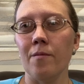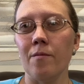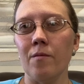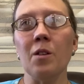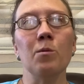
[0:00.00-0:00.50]

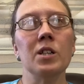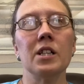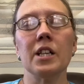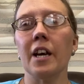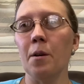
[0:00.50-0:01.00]
And once
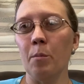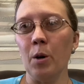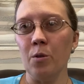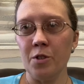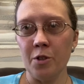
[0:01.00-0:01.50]
again,
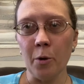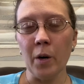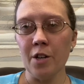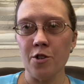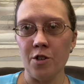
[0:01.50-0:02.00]
pose your
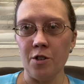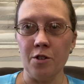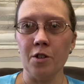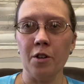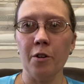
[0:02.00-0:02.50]
question
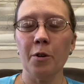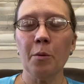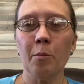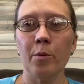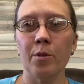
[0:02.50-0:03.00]
to the group
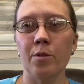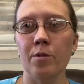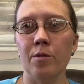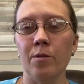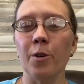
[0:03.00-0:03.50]

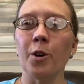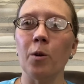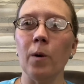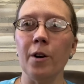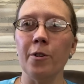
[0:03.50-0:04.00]
or your
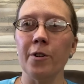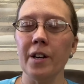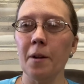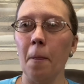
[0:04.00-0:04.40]
quandary.